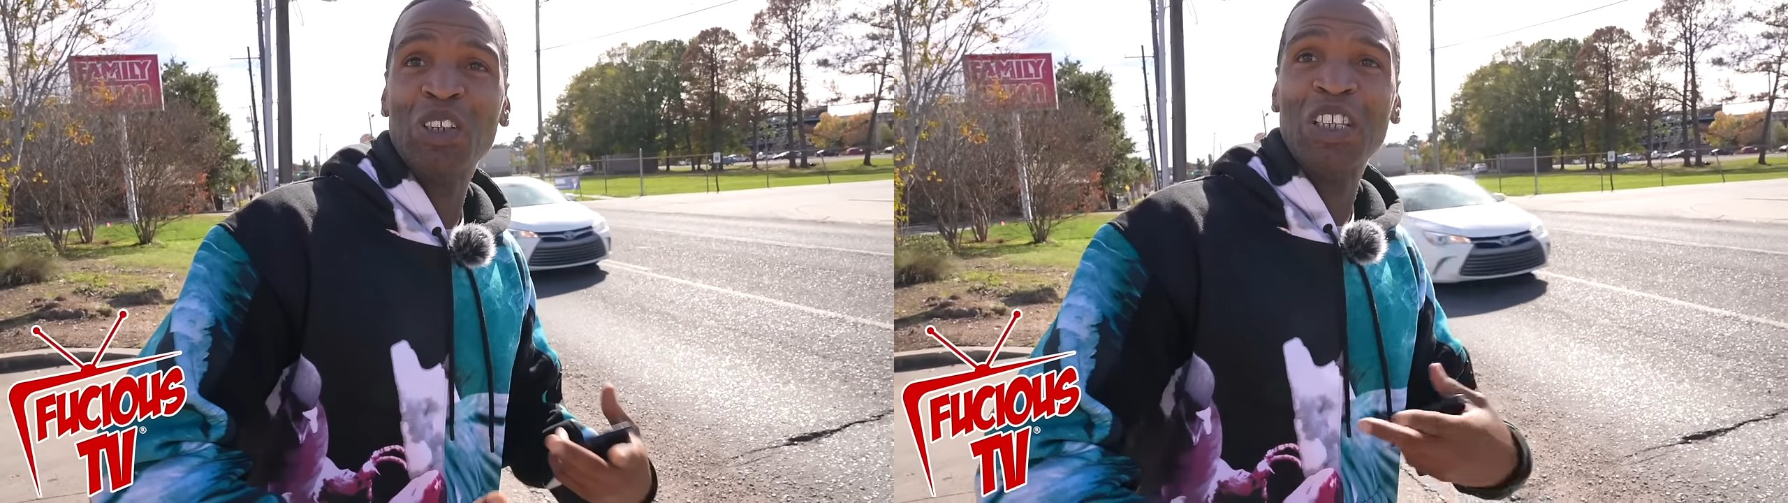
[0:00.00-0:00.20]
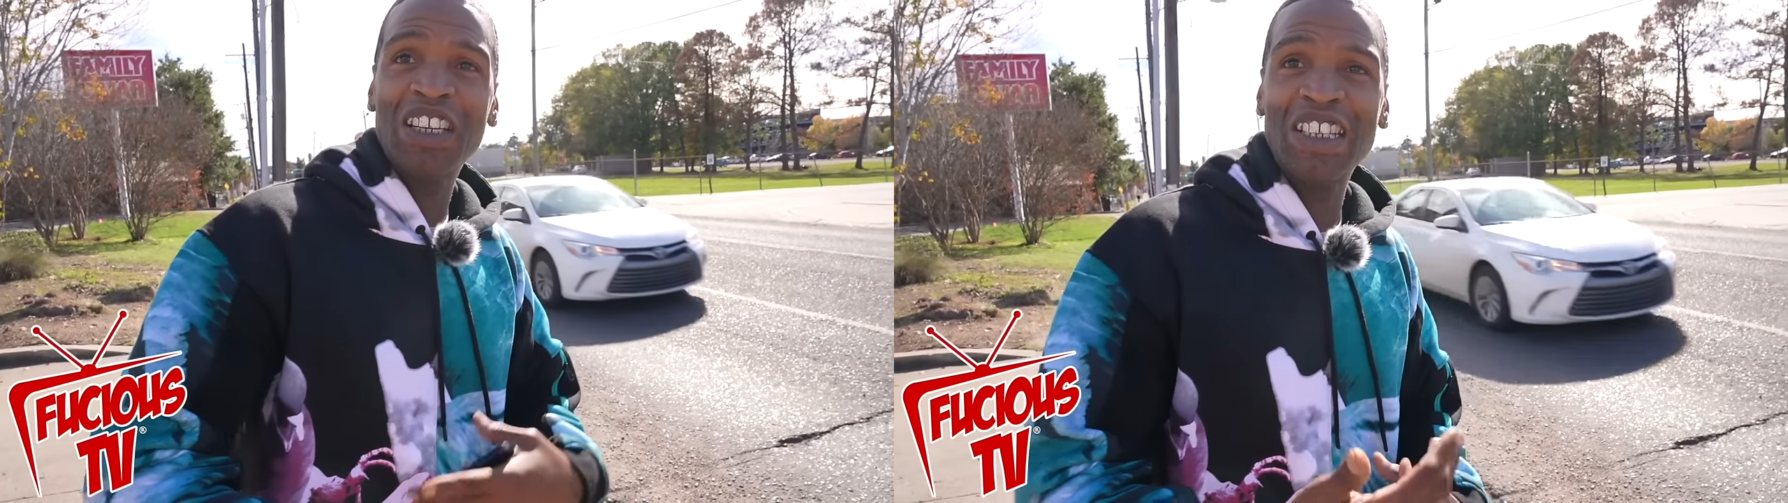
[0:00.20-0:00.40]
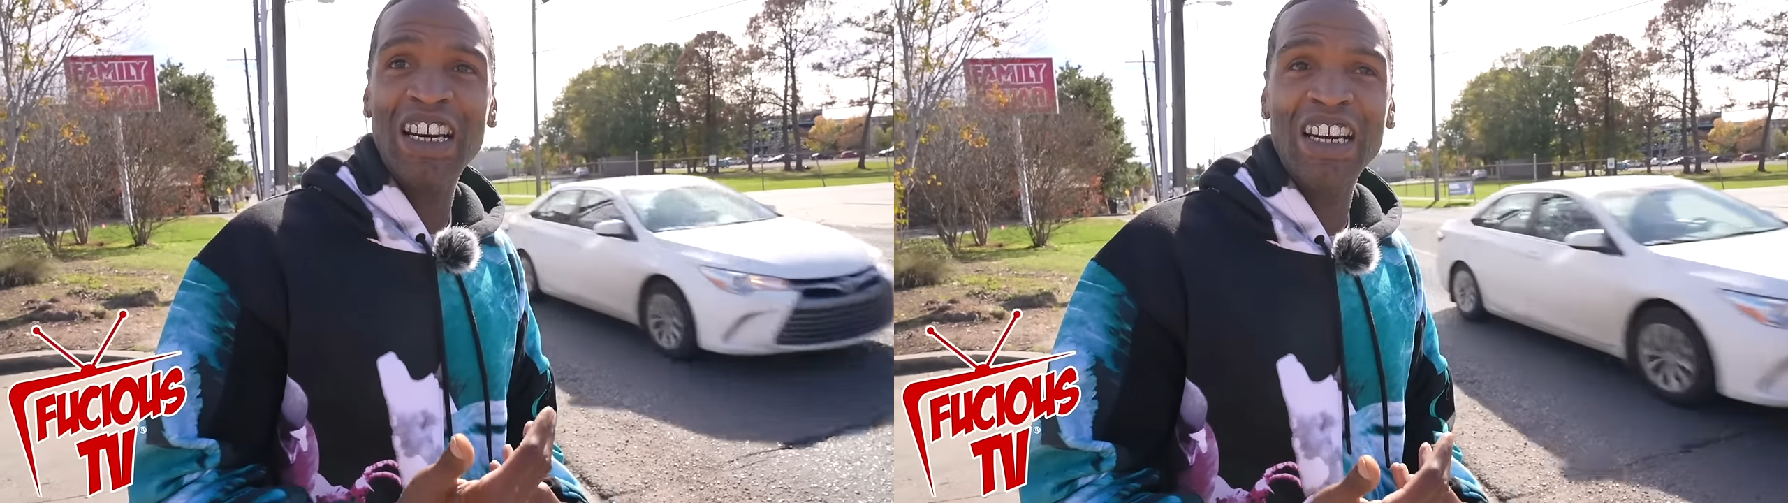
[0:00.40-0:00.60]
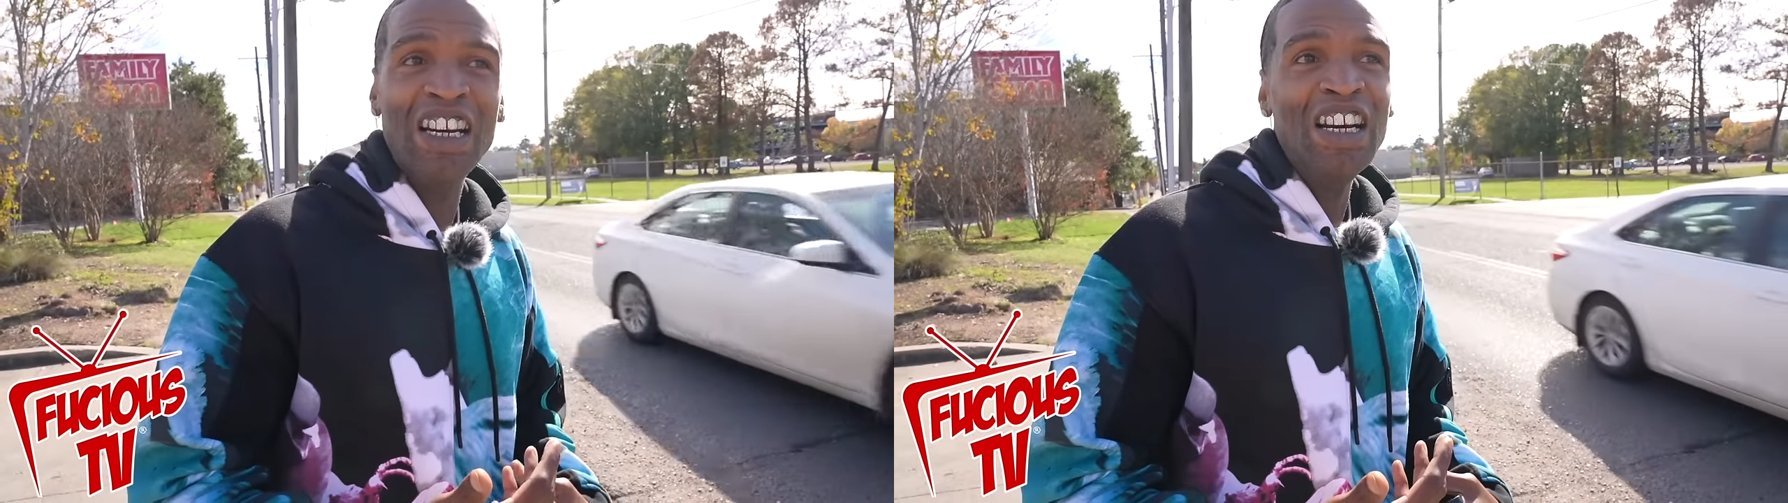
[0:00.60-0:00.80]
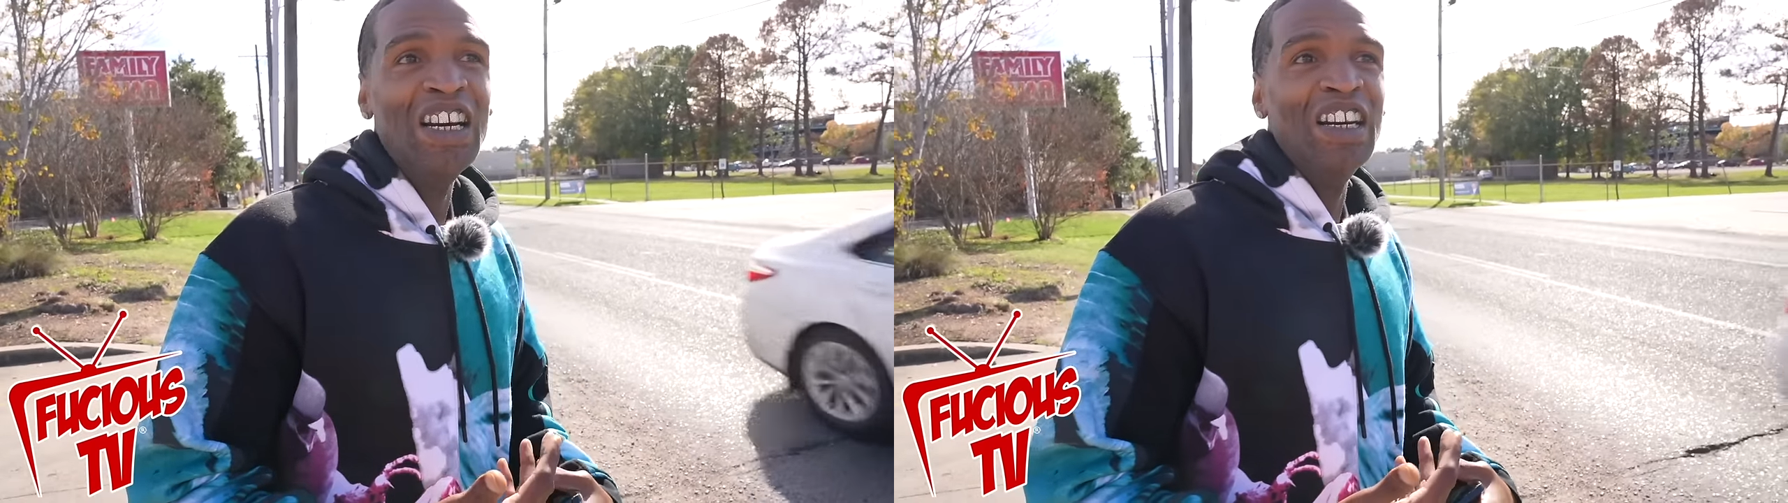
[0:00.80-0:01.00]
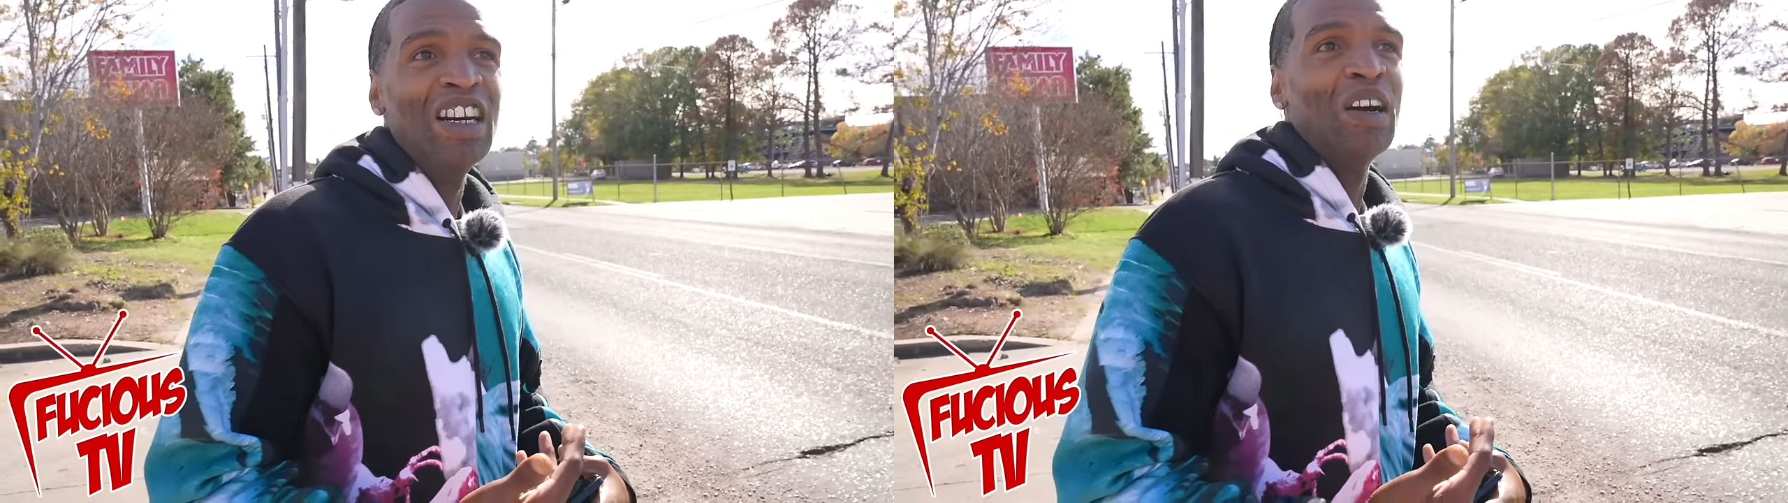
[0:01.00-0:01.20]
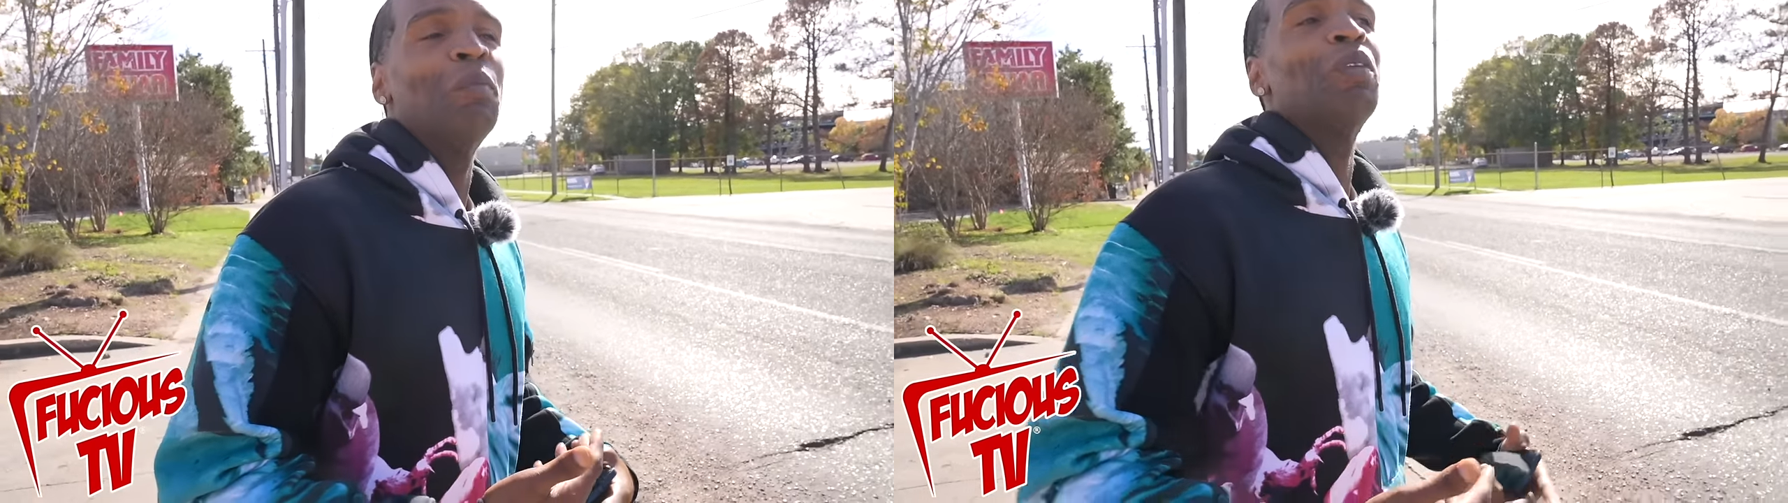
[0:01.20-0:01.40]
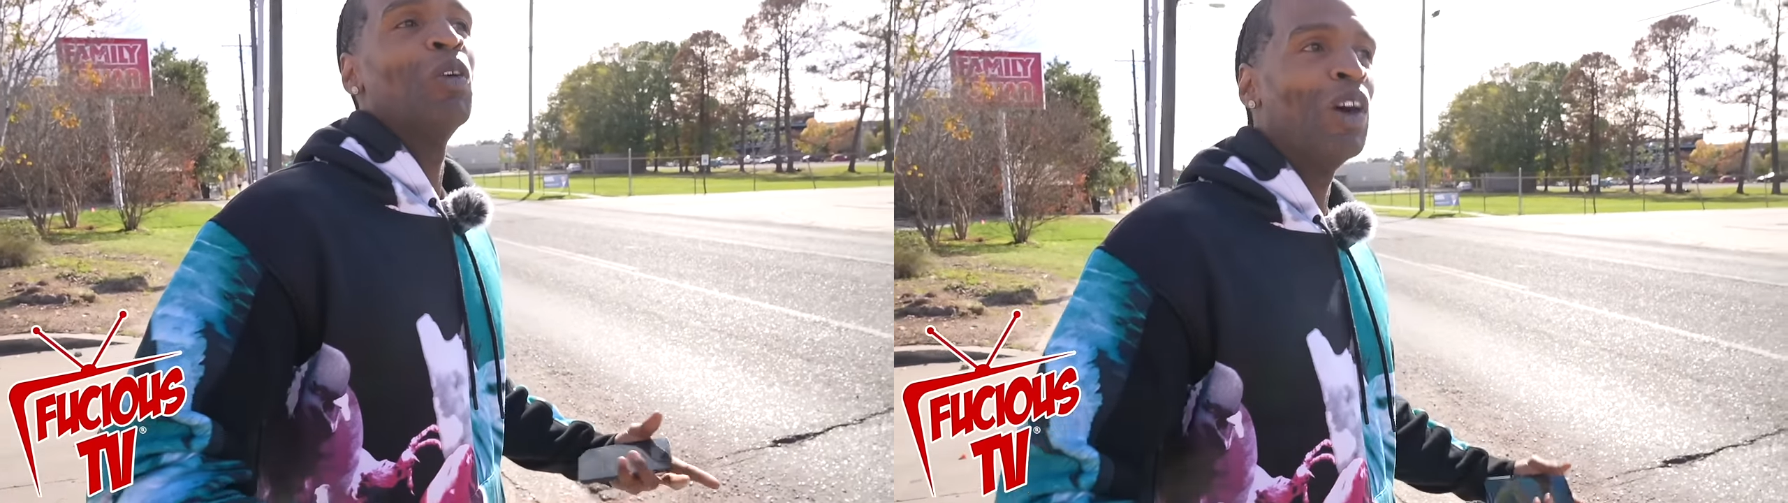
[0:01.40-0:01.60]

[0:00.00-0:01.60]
You see what I'm saying? They know they got the money.